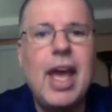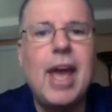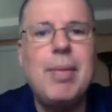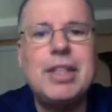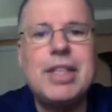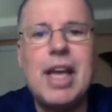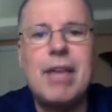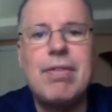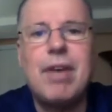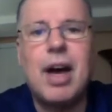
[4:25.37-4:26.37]
ABC
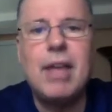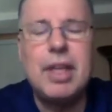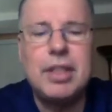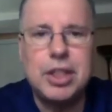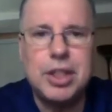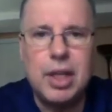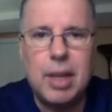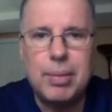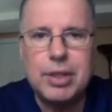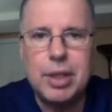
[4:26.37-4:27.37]
had 5
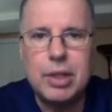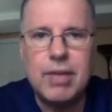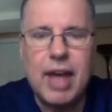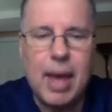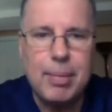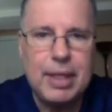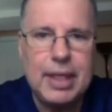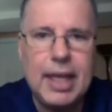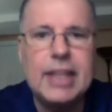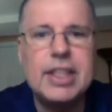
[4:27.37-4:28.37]
additional episodes of Happy
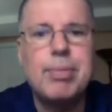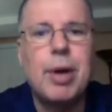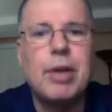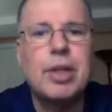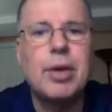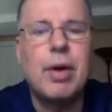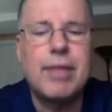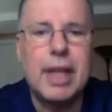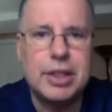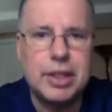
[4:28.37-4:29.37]
Days. It burned it
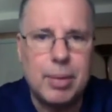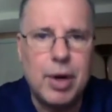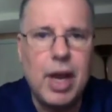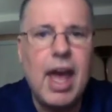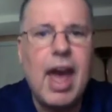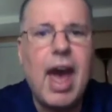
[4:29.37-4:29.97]
off that summer.